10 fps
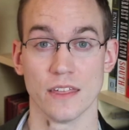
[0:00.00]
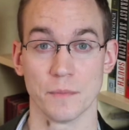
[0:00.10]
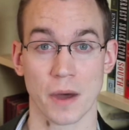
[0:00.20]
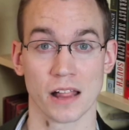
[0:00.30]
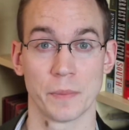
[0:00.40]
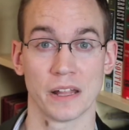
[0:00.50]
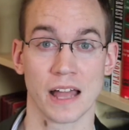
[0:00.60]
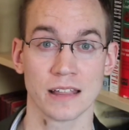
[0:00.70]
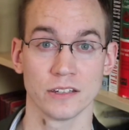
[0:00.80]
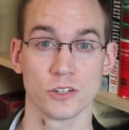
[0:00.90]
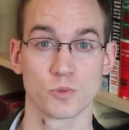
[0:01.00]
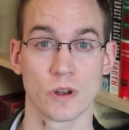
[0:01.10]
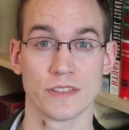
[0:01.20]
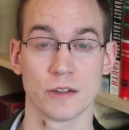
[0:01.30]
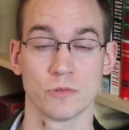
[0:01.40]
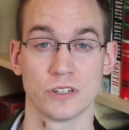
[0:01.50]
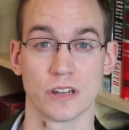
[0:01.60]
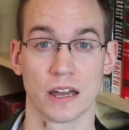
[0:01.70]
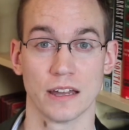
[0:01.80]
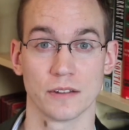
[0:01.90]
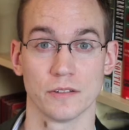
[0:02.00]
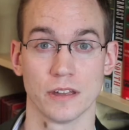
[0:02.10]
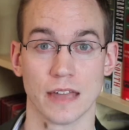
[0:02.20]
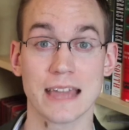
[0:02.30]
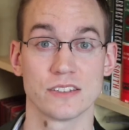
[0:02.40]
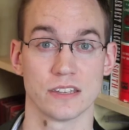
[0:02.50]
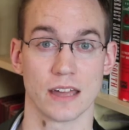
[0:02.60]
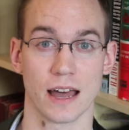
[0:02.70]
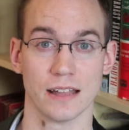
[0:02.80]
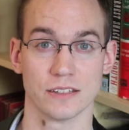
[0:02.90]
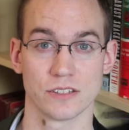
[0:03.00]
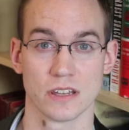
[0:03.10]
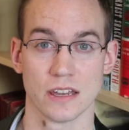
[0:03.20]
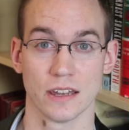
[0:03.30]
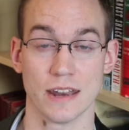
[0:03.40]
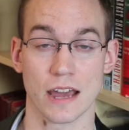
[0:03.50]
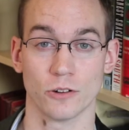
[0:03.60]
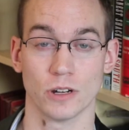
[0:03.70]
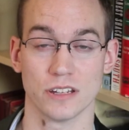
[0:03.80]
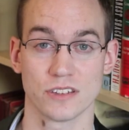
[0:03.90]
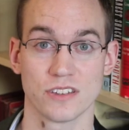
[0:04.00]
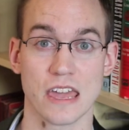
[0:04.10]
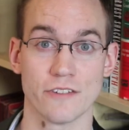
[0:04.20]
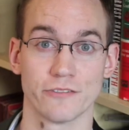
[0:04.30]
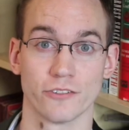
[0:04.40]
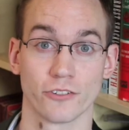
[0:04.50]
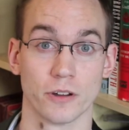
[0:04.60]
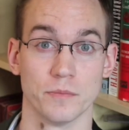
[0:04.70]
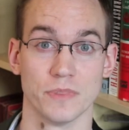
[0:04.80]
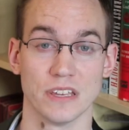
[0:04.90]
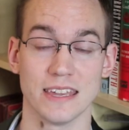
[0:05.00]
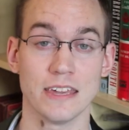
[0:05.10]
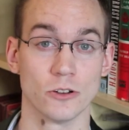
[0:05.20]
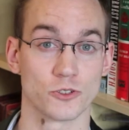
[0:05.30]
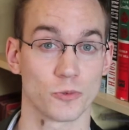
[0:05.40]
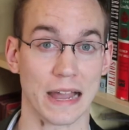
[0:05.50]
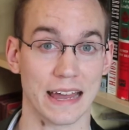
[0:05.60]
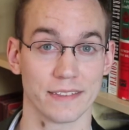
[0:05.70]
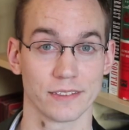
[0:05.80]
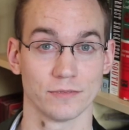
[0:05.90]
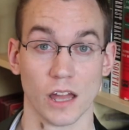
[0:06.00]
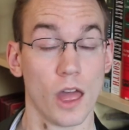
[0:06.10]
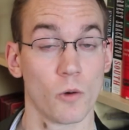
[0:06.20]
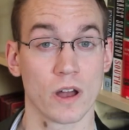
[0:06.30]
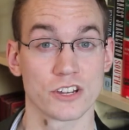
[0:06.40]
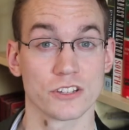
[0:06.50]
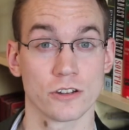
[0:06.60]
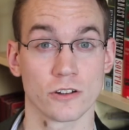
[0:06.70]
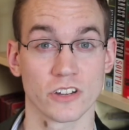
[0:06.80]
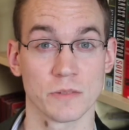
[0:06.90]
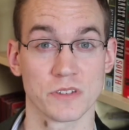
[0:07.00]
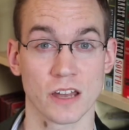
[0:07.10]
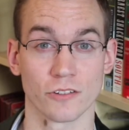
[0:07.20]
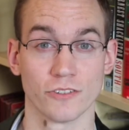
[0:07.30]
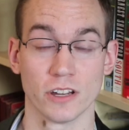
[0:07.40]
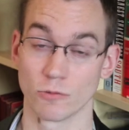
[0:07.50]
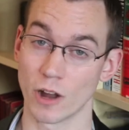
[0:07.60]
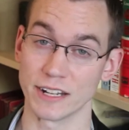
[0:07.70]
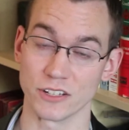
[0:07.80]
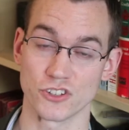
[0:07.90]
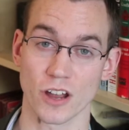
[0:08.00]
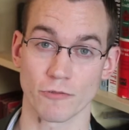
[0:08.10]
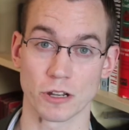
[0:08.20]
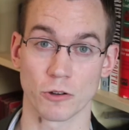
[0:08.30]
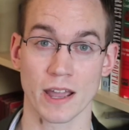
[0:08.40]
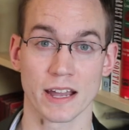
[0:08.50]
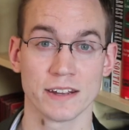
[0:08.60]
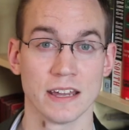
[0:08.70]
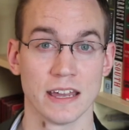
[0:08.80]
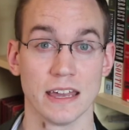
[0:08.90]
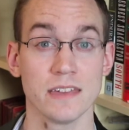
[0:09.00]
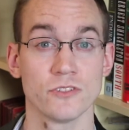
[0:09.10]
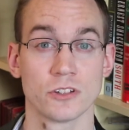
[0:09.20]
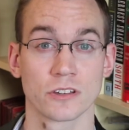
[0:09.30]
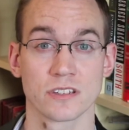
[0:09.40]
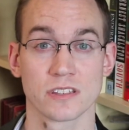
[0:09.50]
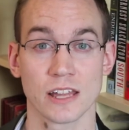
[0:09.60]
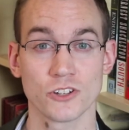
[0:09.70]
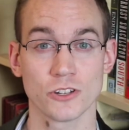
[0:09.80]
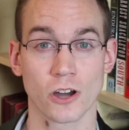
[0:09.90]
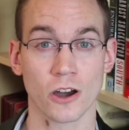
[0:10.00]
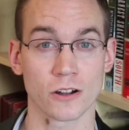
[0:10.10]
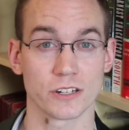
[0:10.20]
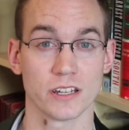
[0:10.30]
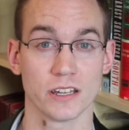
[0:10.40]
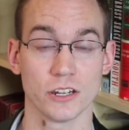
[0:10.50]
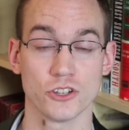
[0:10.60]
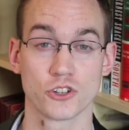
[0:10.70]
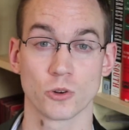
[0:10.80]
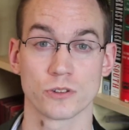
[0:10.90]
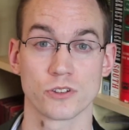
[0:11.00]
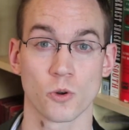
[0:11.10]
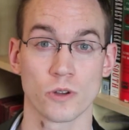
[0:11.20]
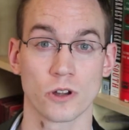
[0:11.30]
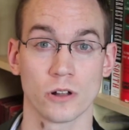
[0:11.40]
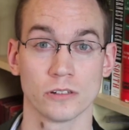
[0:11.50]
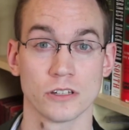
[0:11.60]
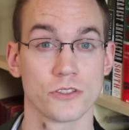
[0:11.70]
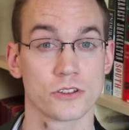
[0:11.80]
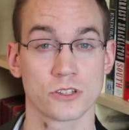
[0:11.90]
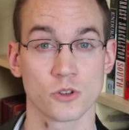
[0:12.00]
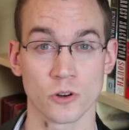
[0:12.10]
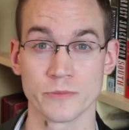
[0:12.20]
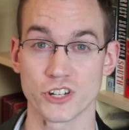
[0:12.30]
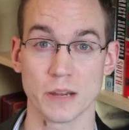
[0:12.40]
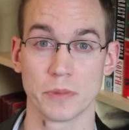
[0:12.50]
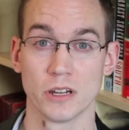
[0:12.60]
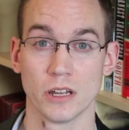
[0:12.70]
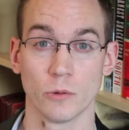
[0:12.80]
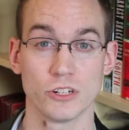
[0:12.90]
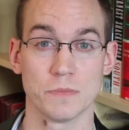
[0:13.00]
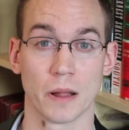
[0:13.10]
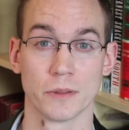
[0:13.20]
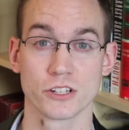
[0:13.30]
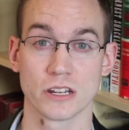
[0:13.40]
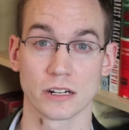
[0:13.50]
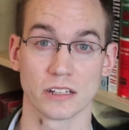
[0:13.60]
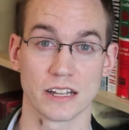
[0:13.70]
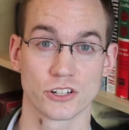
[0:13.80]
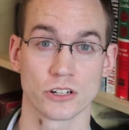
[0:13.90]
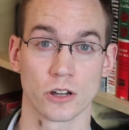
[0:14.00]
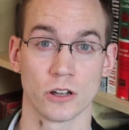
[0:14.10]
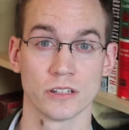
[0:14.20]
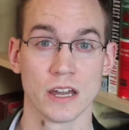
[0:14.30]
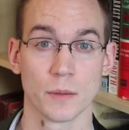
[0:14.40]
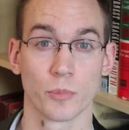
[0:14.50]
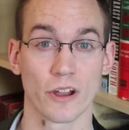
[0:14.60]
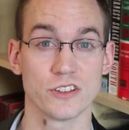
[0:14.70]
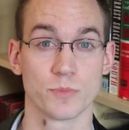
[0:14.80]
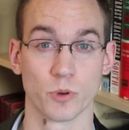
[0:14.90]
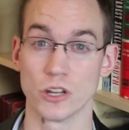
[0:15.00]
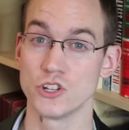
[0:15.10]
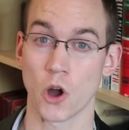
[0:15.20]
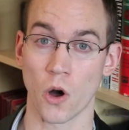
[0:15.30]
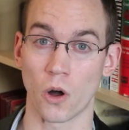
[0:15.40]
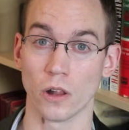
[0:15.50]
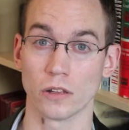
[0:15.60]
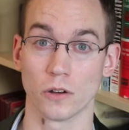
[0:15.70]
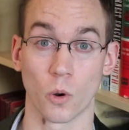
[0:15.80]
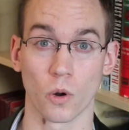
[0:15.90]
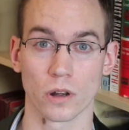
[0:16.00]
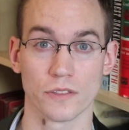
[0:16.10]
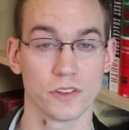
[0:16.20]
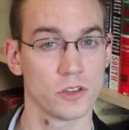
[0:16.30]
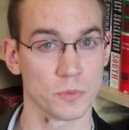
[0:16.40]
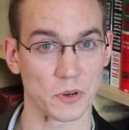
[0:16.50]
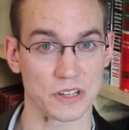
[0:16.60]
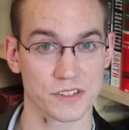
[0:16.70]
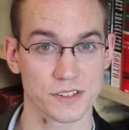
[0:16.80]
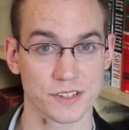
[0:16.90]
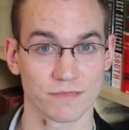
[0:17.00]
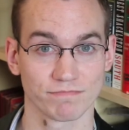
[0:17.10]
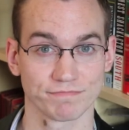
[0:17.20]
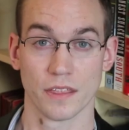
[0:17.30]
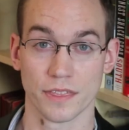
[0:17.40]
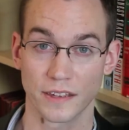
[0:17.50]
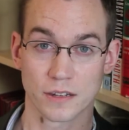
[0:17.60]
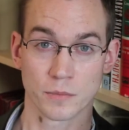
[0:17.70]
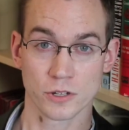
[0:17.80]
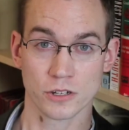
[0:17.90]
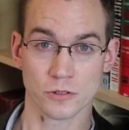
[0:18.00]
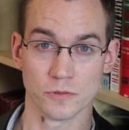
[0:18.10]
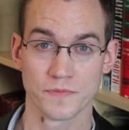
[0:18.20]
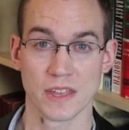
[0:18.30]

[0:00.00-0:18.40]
and Pollepel Island is where they would uh, exit the Highlands, now uh, safe from the heer's wrath. Washington Irving himself, writing as Geoffrey Crayon, even took this legend to heart in his short story called The Storm Ship, which he published in a collection called Bracebridge Hall, or The Humorists. Thing number two.